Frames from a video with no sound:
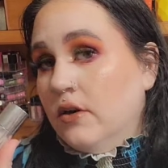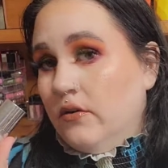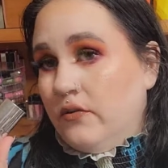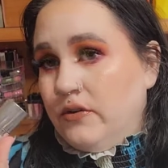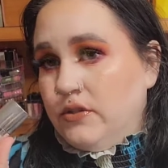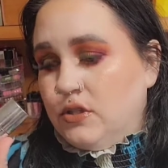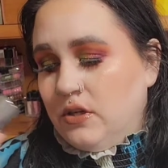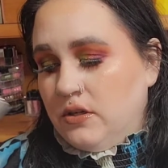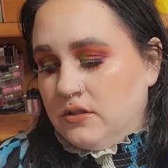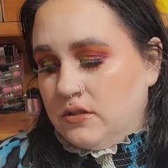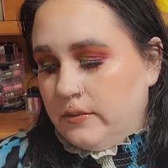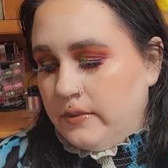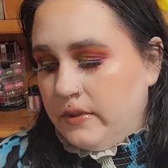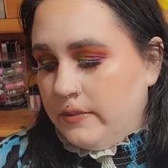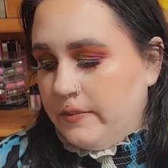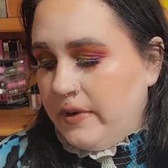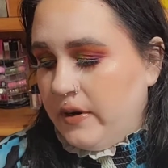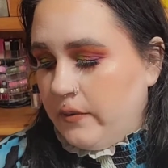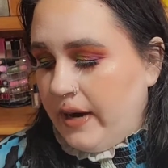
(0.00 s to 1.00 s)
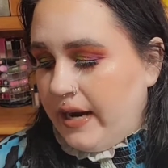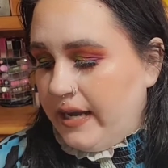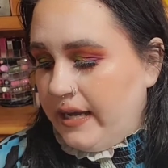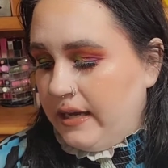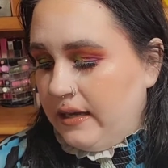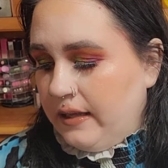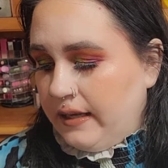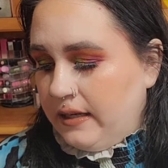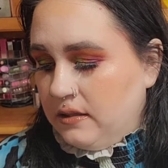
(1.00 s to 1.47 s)
for sure. So I'm gonna rank
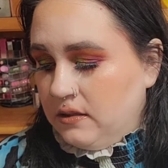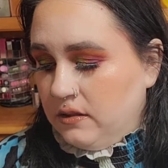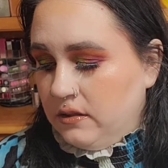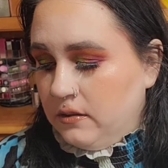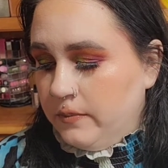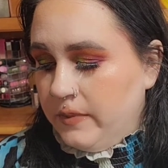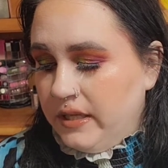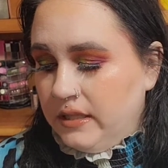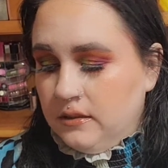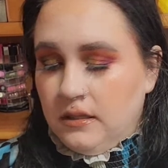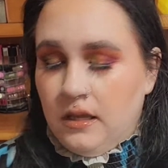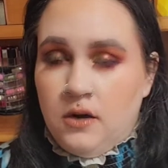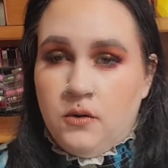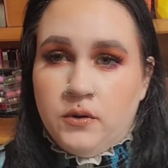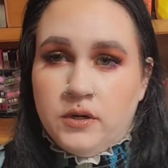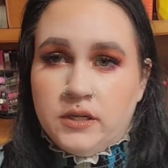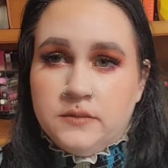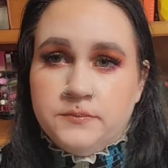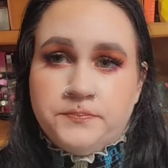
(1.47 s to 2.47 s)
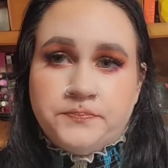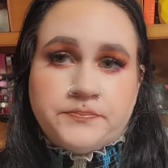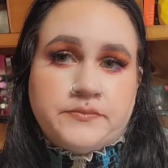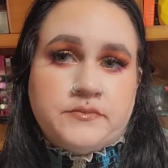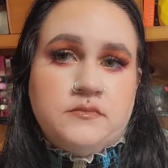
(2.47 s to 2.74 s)
it like a little bit lower.